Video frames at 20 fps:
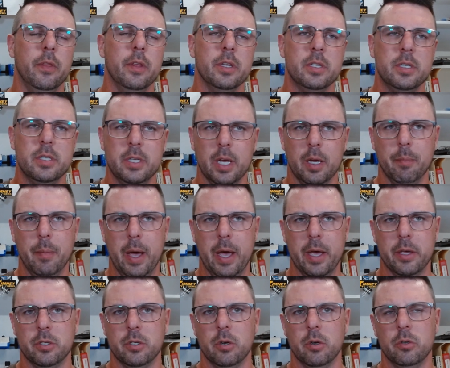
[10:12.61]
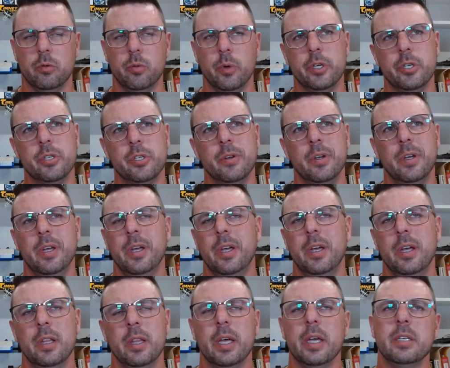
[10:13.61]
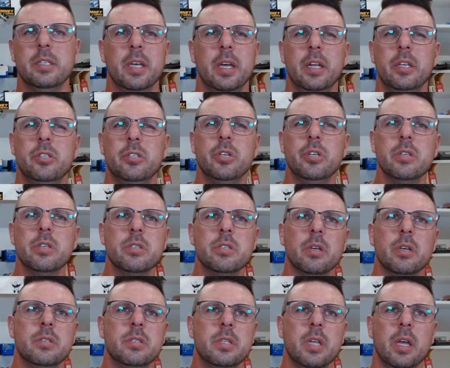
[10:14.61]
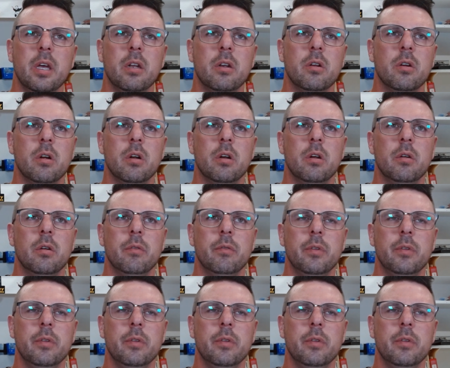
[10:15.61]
The SIG Masters, which, like I said, it's just a standard,